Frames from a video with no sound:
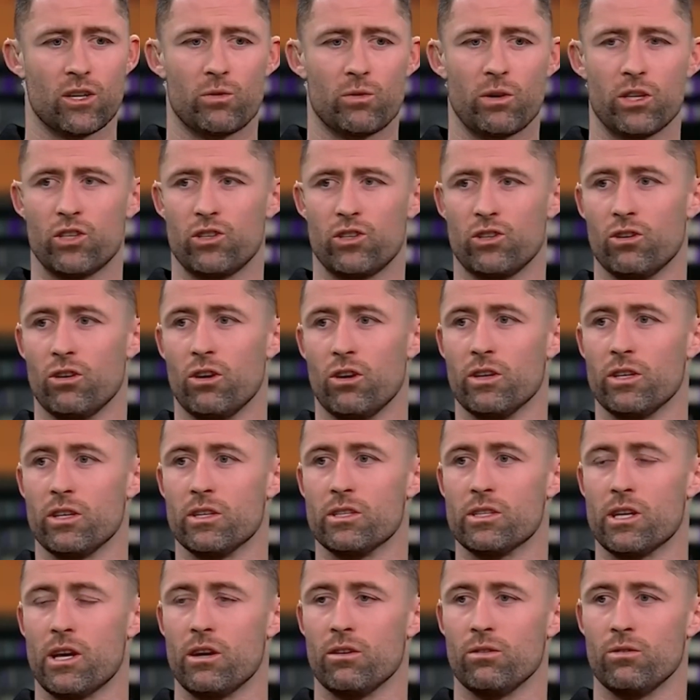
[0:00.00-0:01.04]
quite sure on
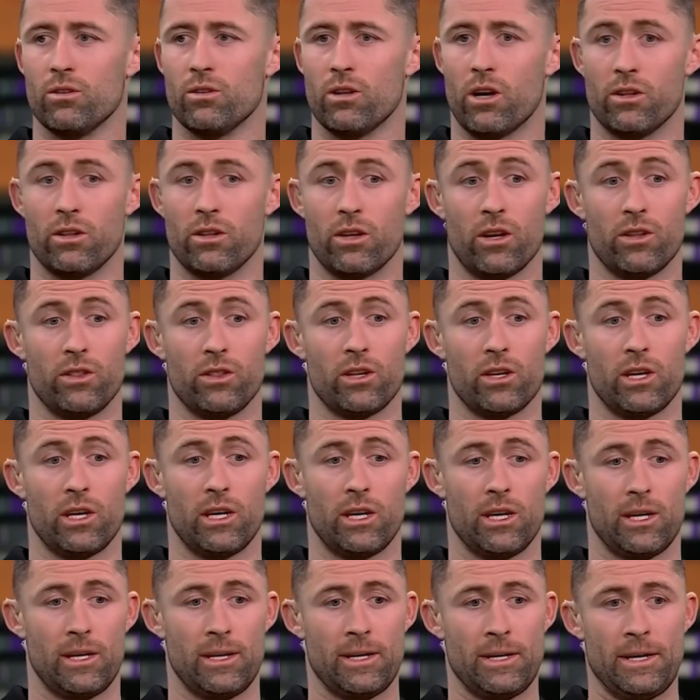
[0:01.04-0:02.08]
the settle
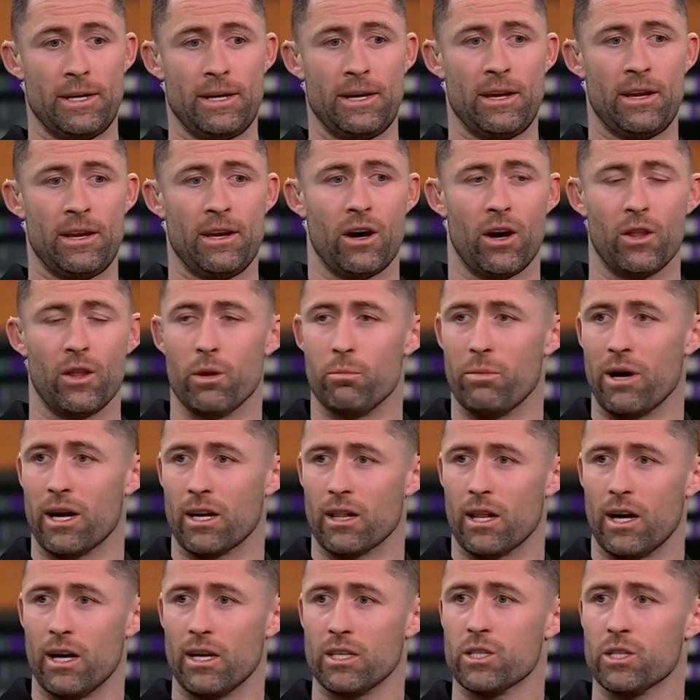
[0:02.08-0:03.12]
on the
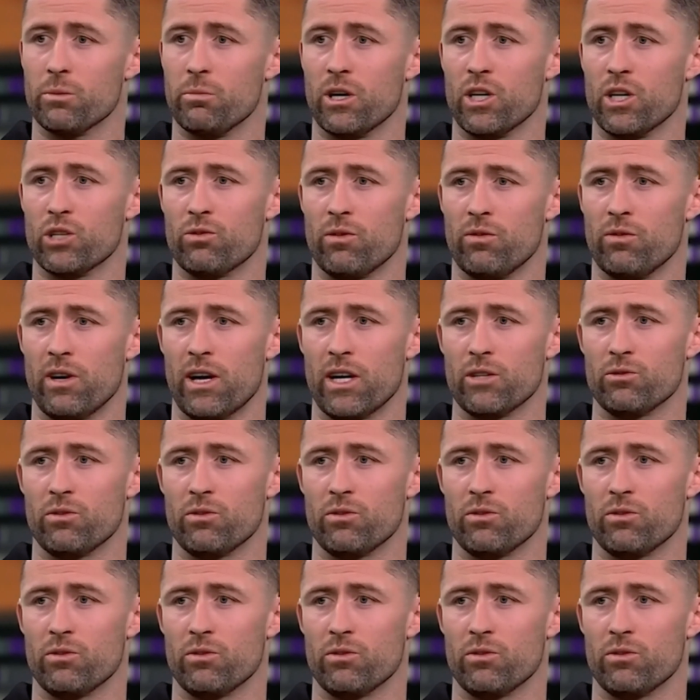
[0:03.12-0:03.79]
back line, to be honest with you.